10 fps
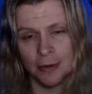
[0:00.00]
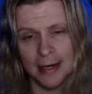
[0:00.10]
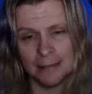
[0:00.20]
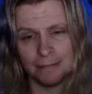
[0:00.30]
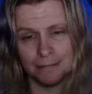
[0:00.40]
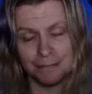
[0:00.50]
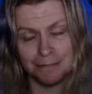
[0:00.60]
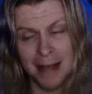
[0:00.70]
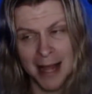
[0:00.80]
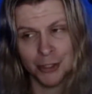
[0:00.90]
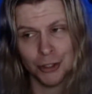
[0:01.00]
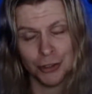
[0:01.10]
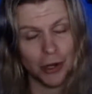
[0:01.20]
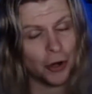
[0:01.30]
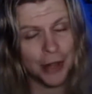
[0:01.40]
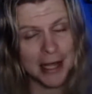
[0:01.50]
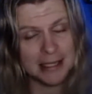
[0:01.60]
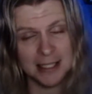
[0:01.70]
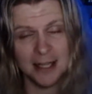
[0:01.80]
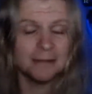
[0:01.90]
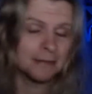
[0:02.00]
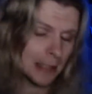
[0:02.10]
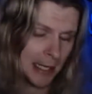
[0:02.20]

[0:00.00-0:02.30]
great match, all that stuff,